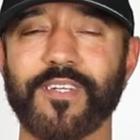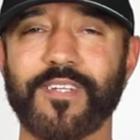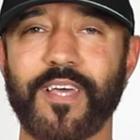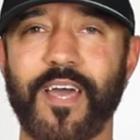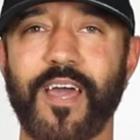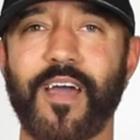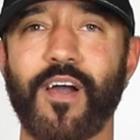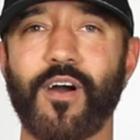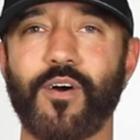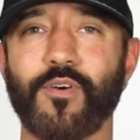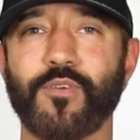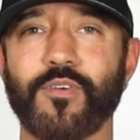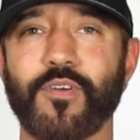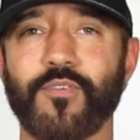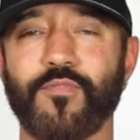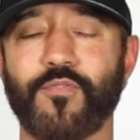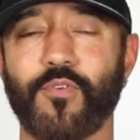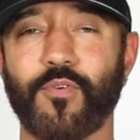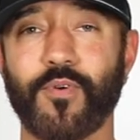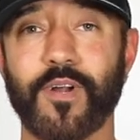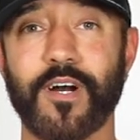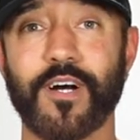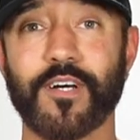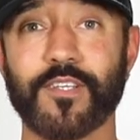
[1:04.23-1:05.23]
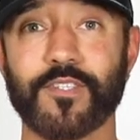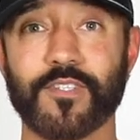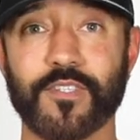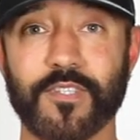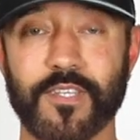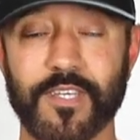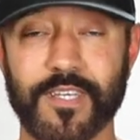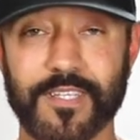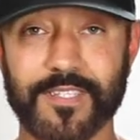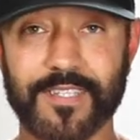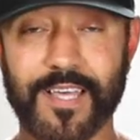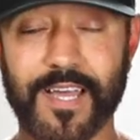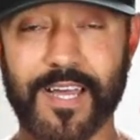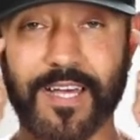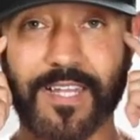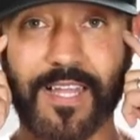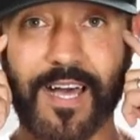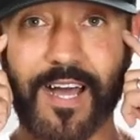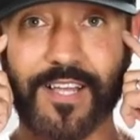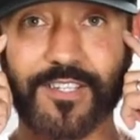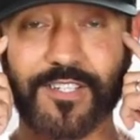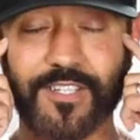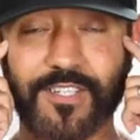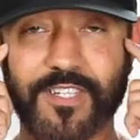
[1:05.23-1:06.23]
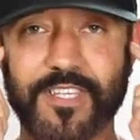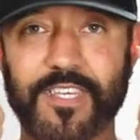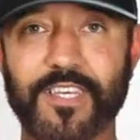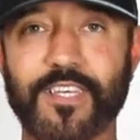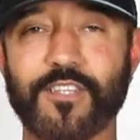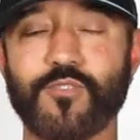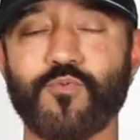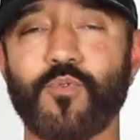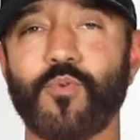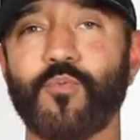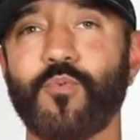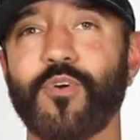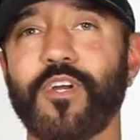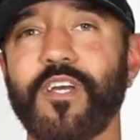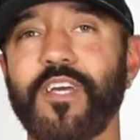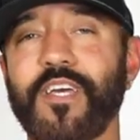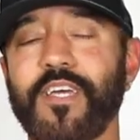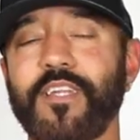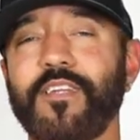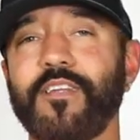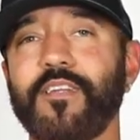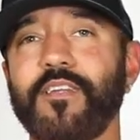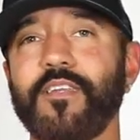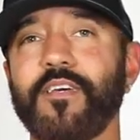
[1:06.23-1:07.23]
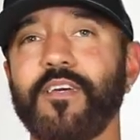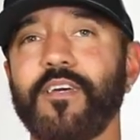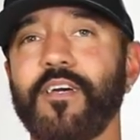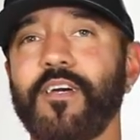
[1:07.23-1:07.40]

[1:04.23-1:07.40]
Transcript: down for us psychologically is when we're hitting